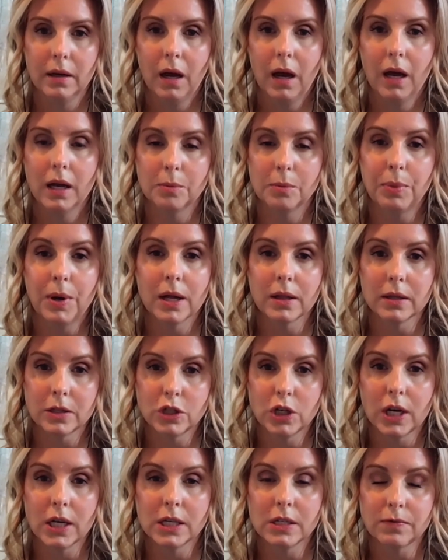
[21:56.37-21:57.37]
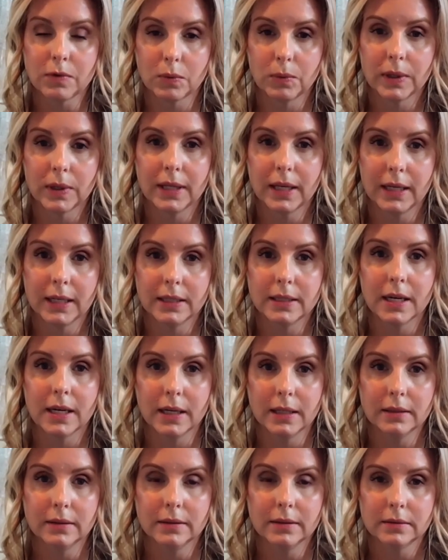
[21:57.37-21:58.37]
and apologized for what they had
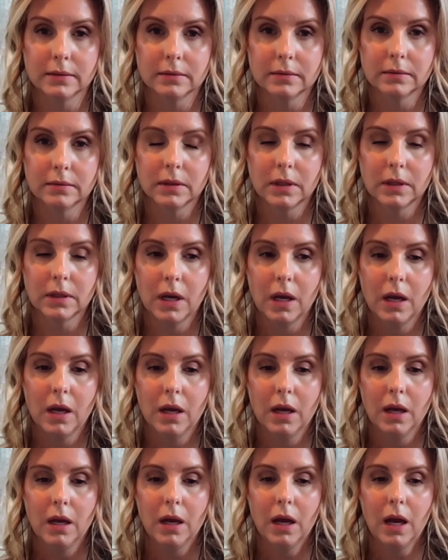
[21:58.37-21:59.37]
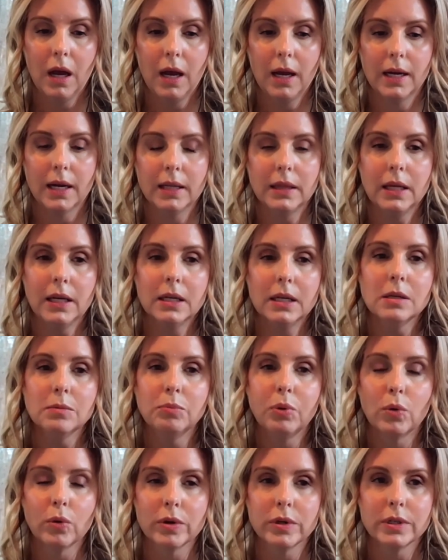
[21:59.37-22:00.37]
done. And I think it's
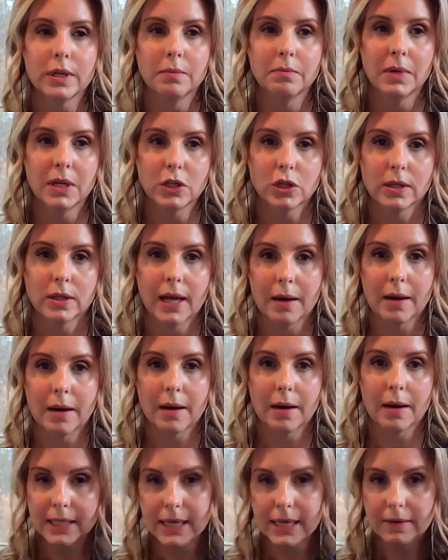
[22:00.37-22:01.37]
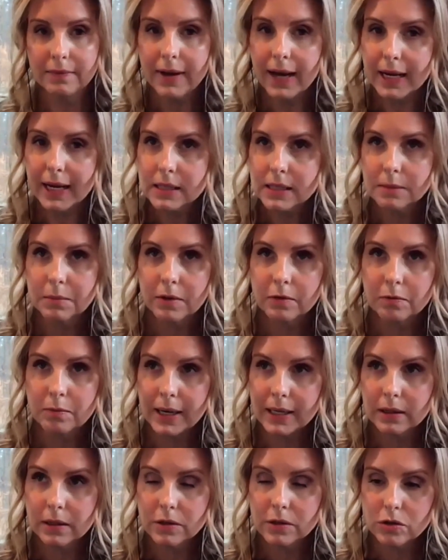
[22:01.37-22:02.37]
important to mention that because I've had some of
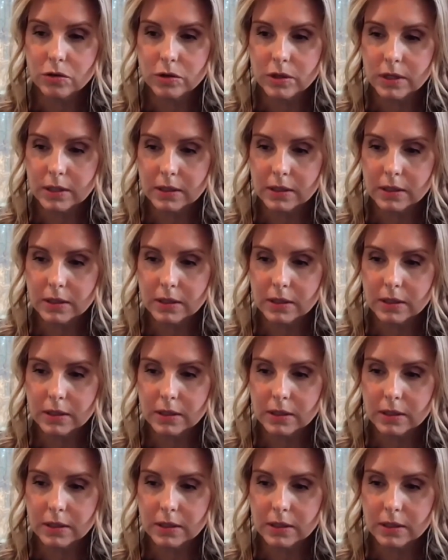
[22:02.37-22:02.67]
my listeners